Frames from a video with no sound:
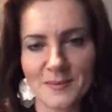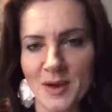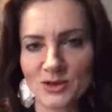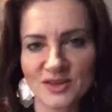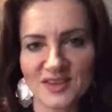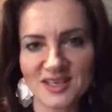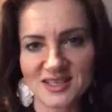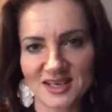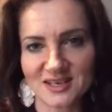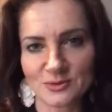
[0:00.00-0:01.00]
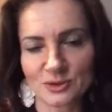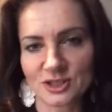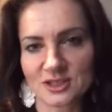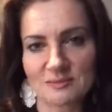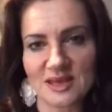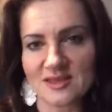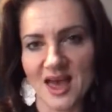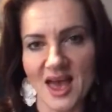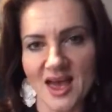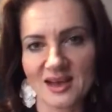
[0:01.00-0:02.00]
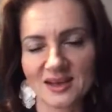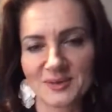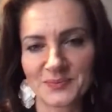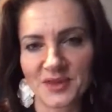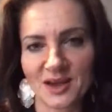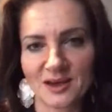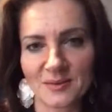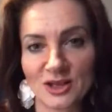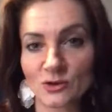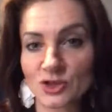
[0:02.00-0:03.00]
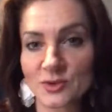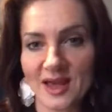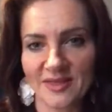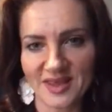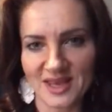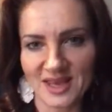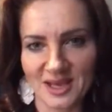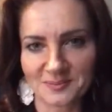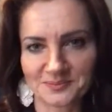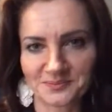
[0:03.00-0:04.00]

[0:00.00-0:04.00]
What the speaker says: Most of these things will just be there, and you'll do without thinking.